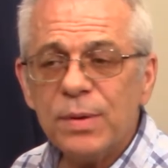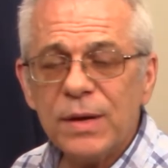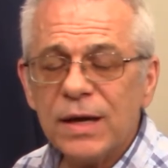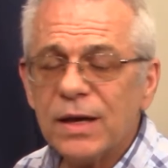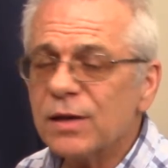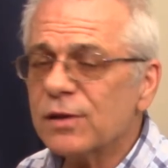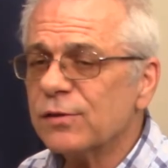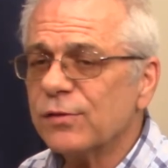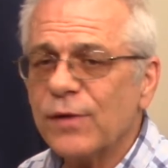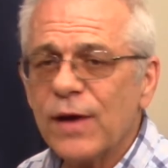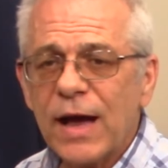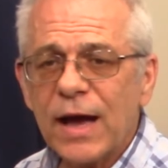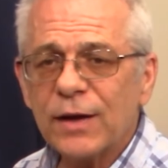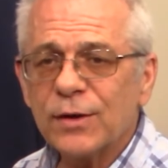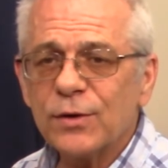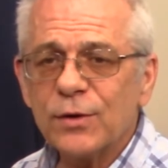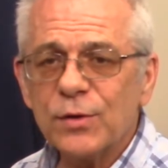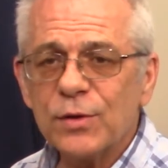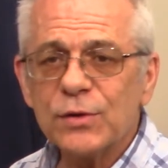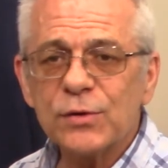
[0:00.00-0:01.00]
biggest
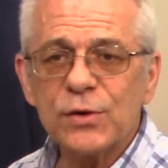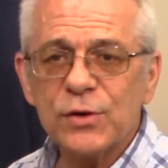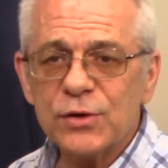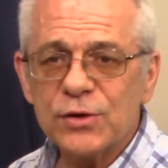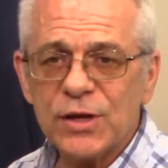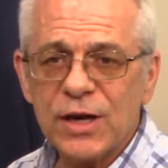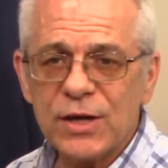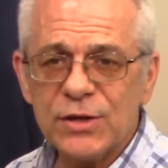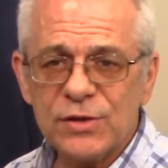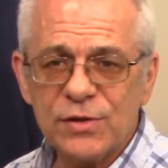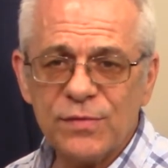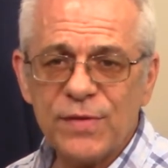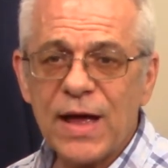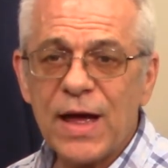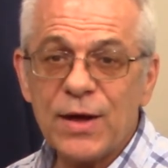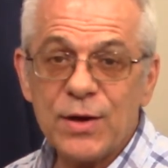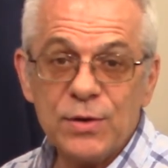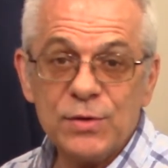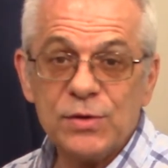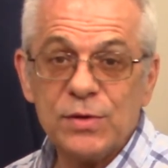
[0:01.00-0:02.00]
factor that's going to change the
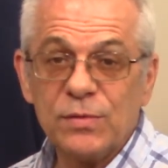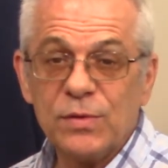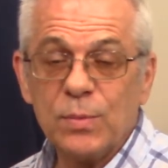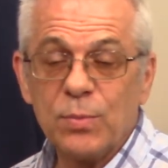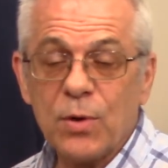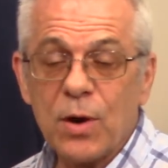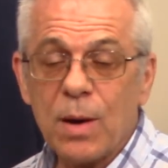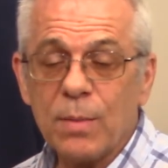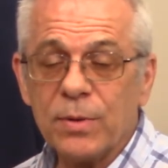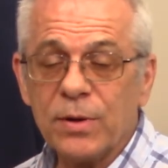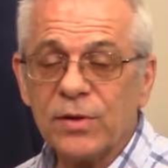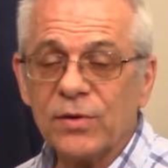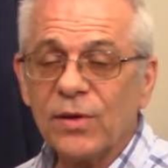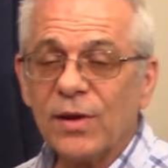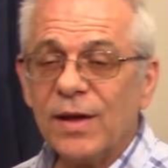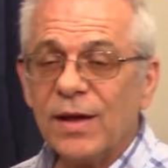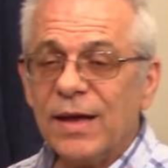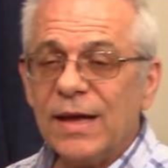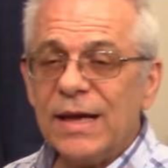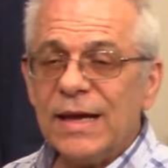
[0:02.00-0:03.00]
values of the property.
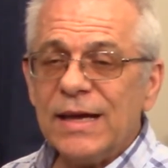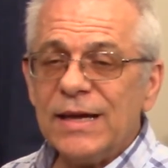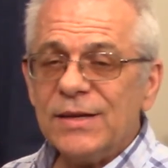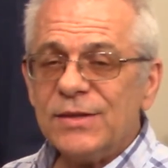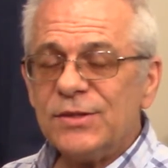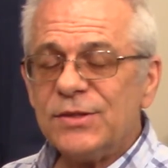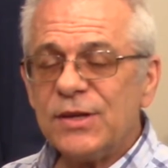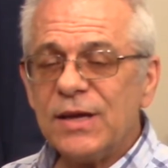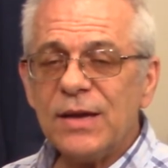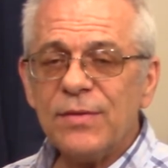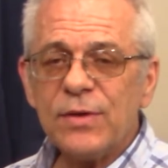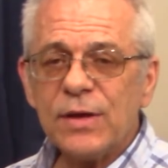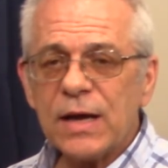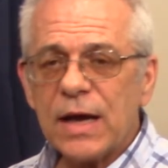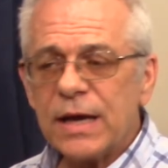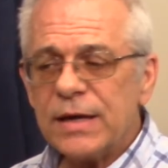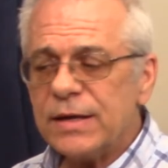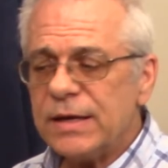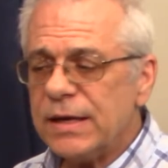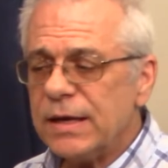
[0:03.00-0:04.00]
To give you an
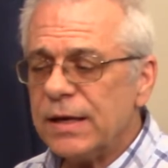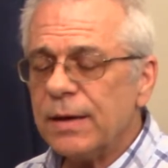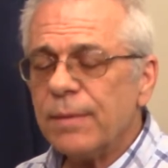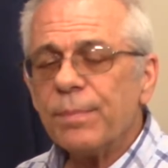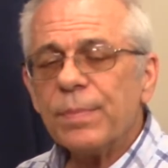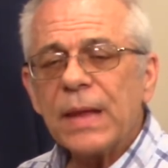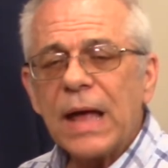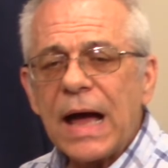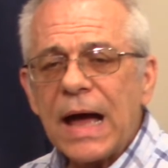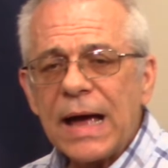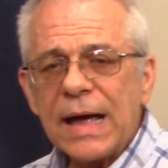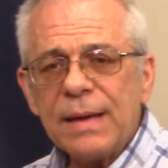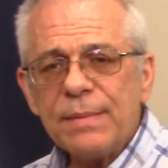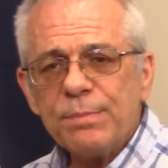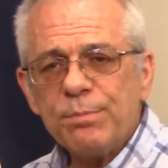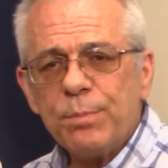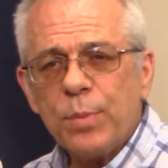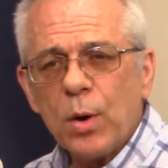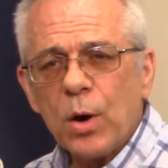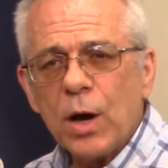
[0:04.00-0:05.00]
idea, I
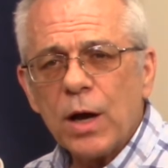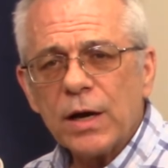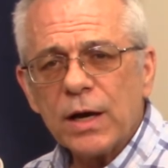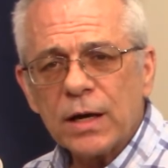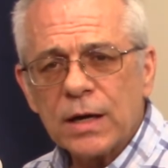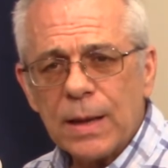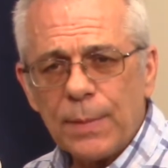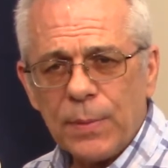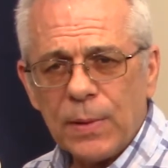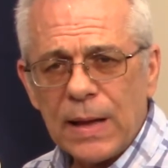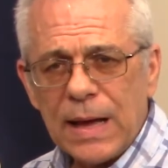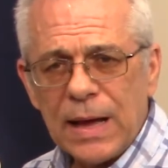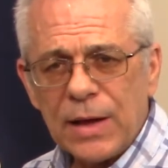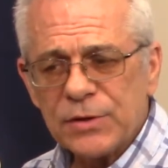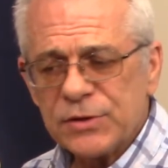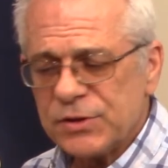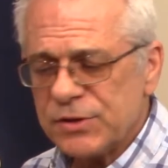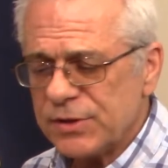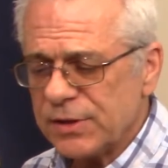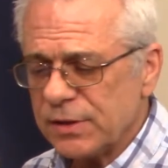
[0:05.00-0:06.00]
bought a couple
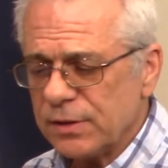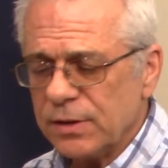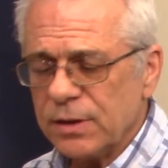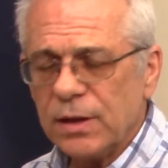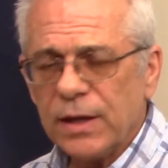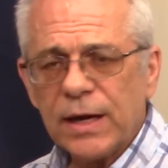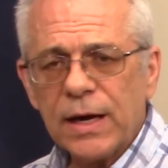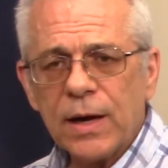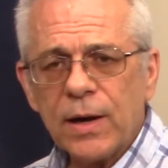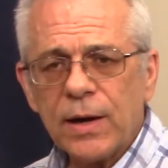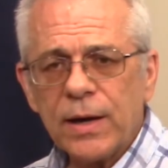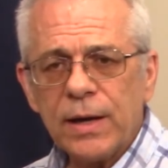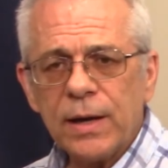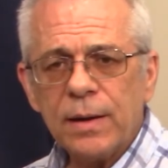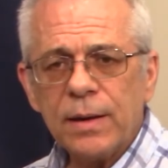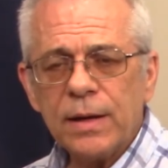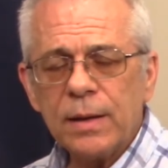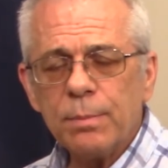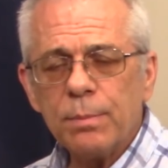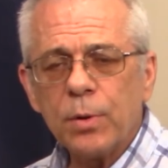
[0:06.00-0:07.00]
houses in a little
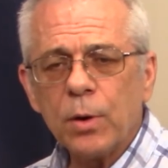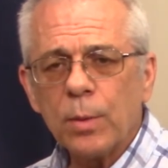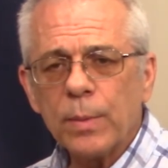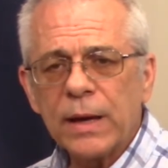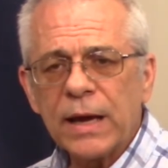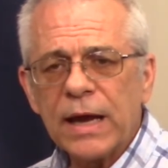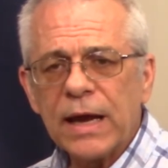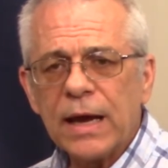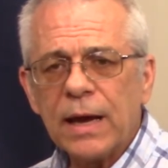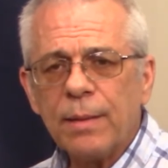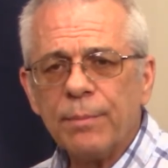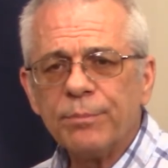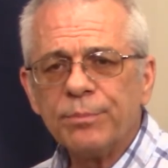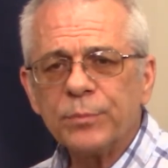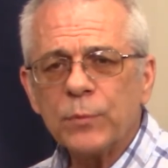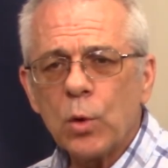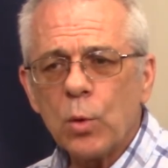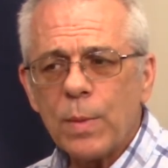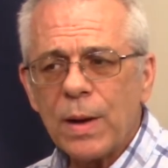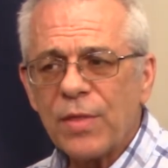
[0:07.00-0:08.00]
area in Birmingham,
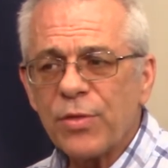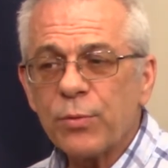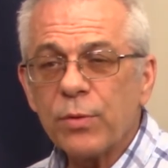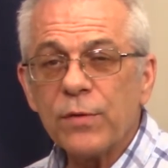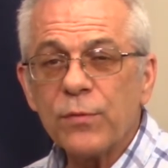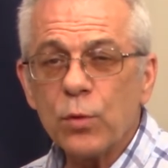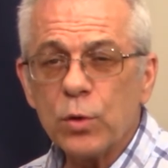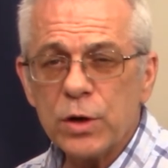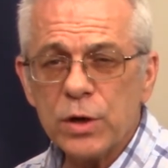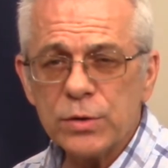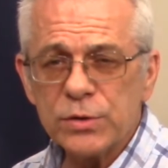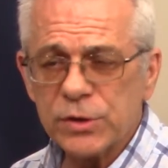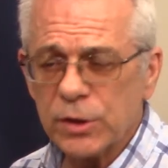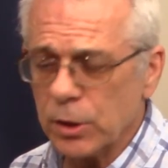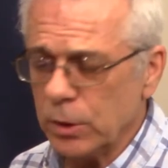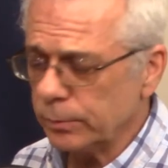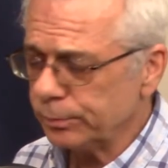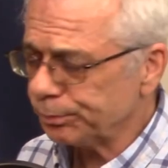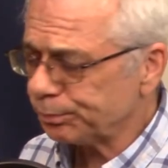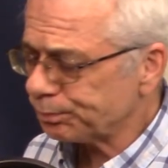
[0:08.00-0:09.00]
about 3 or 4 years
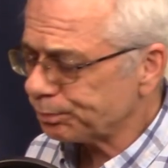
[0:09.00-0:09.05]
ago.